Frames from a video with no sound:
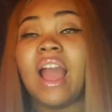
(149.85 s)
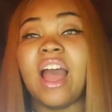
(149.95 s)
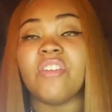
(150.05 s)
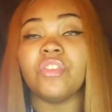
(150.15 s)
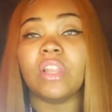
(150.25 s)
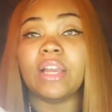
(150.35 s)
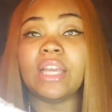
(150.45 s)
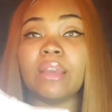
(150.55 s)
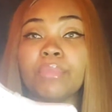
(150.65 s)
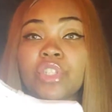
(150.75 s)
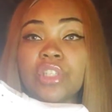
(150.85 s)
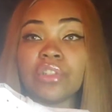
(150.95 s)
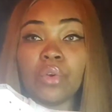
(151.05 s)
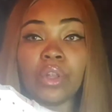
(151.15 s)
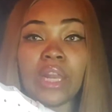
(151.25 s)
I feel like
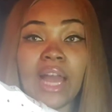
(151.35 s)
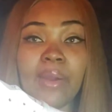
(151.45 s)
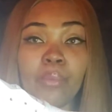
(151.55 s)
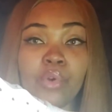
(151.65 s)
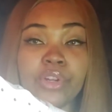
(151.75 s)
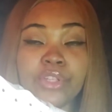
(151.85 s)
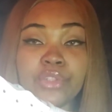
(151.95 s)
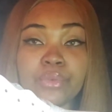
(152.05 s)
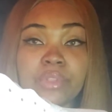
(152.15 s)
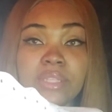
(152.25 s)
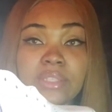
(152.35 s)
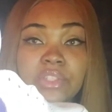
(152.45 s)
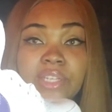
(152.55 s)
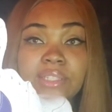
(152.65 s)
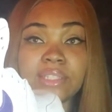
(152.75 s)
images online weren't doing these
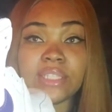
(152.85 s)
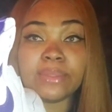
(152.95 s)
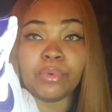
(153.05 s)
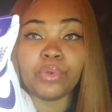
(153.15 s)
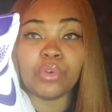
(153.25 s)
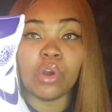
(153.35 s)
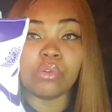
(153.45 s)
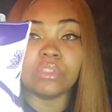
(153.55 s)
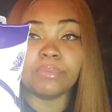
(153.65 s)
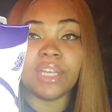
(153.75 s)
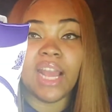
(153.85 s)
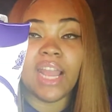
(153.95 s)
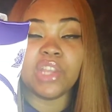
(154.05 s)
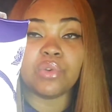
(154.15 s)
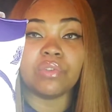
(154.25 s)
justice, but when you hold them in
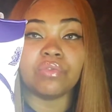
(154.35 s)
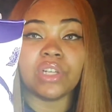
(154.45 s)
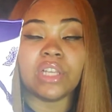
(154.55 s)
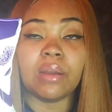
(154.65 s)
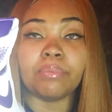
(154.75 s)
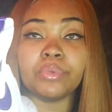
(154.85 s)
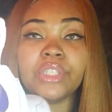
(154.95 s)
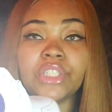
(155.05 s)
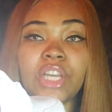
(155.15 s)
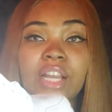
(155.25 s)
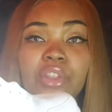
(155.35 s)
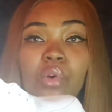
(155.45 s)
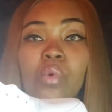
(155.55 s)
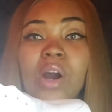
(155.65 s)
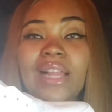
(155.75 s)
hand, you can really appreciate the
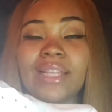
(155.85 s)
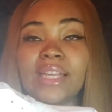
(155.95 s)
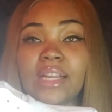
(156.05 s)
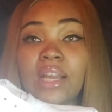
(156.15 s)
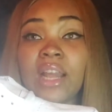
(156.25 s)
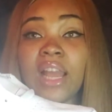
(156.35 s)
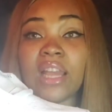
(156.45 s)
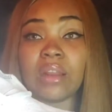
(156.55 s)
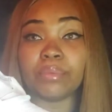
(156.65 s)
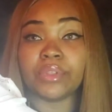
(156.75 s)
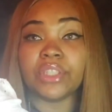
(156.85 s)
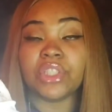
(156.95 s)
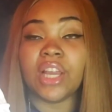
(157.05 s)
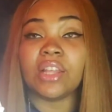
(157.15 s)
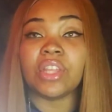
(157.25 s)
quality and
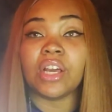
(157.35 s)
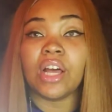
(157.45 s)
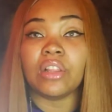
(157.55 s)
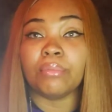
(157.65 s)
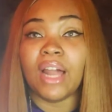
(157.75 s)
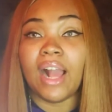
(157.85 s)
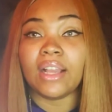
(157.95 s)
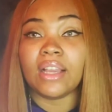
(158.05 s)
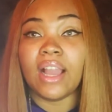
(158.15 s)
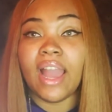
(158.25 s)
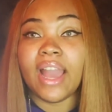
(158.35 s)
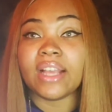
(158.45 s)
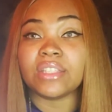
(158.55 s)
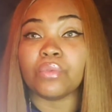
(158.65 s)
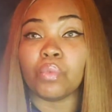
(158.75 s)
appreciate the color blocking
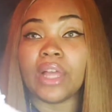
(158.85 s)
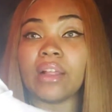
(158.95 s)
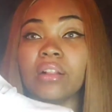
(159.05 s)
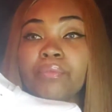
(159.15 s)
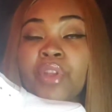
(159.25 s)
as well.